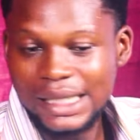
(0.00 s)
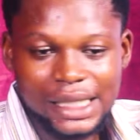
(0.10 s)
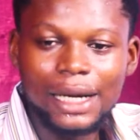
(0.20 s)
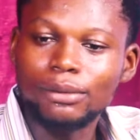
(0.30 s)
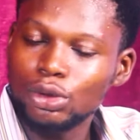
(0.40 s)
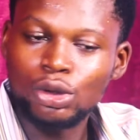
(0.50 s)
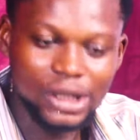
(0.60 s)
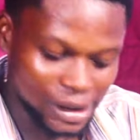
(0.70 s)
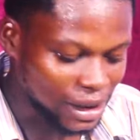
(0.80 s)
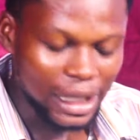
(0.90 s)
I said I'm
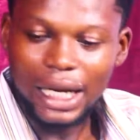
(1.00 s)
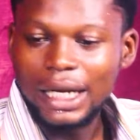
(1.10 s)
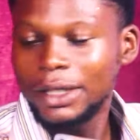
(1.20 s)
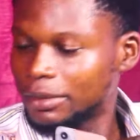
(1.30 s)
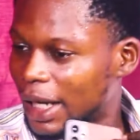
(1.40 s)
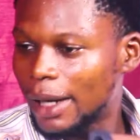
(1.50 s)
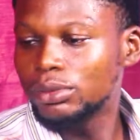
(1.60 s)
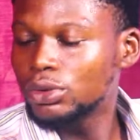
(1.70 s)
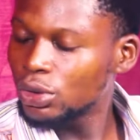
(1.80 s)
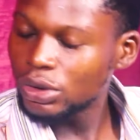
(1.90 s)
not,
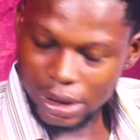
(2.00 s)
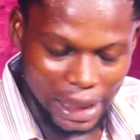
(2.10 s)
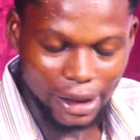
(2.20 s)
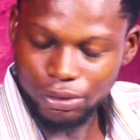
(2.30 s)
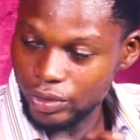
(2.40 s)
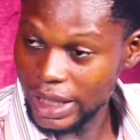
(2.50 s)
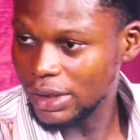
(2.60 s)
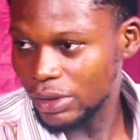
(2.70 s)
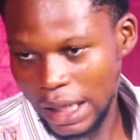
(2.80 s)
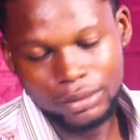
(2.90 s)
I'm not like
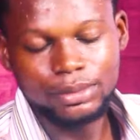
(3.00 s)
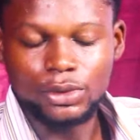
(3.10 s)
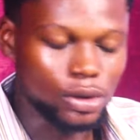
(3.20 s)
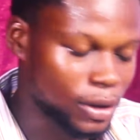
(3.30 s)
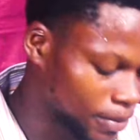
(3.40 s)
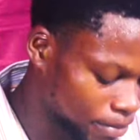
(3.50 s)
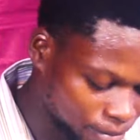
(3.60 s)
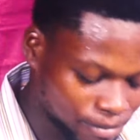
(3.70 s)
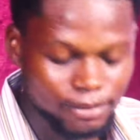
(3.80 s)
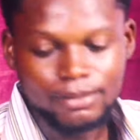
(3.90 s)
ready now. Look,
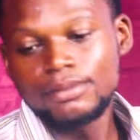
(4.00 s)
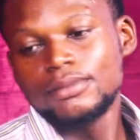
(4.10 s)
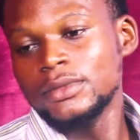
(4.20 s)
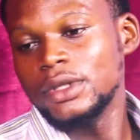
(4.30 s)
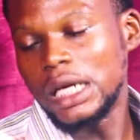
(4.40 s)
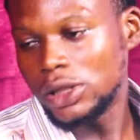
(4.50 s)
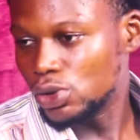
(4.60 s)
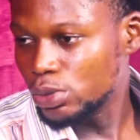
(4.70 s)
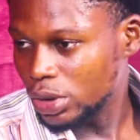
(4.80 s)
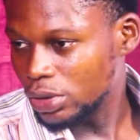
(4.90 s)
there's
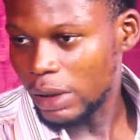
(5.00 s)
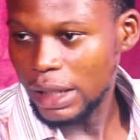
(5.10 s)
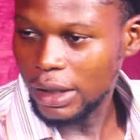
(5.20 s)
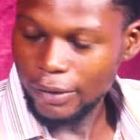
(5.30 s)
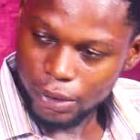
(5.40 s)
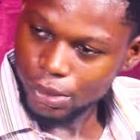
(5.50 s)
no money right now for